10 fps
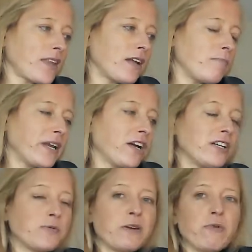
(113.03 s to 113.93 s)

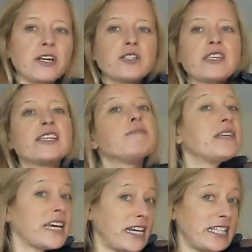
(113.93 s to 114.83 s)
because we want this
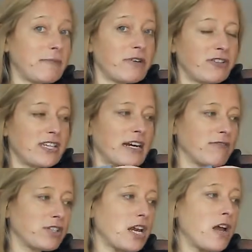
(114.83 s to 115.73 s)
pianissimo
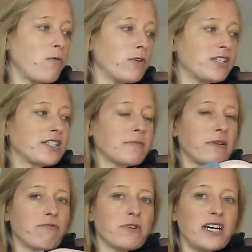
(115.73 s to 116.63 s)
sound wants to be
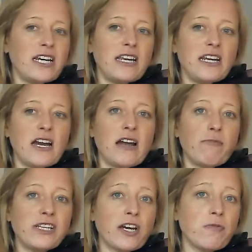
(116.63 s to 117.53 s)
really.
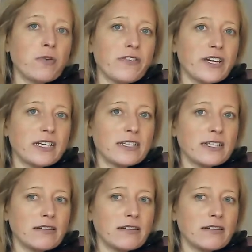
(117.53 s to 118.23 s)
We don't want this